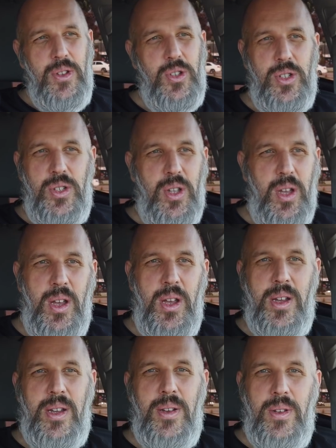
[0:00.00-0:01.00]
Just,
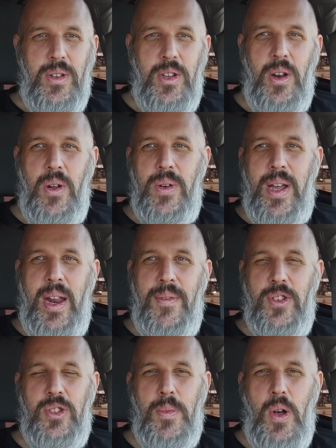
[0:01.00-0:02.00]
you know, kind
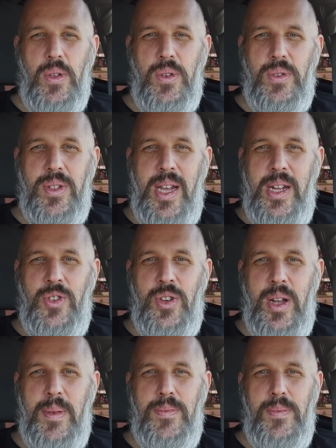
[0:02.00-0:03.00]
of a small little day
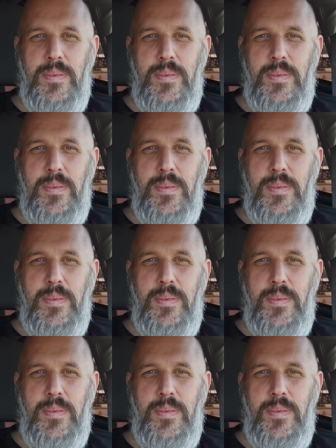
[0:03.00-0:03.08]
trip.